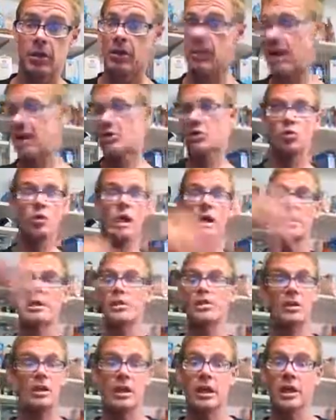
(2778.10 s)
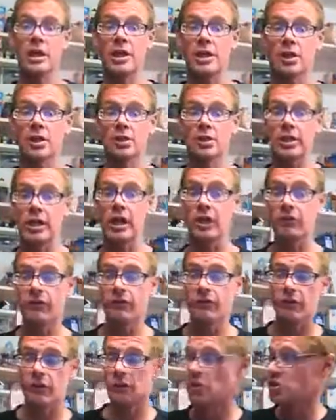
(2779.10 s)
the best way you can carry
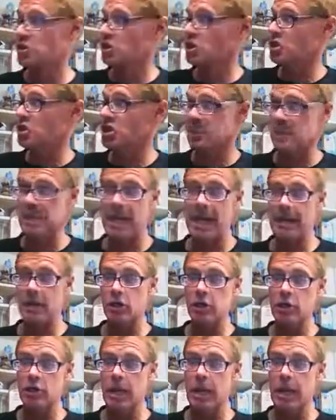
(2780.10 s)
yourself is to slander,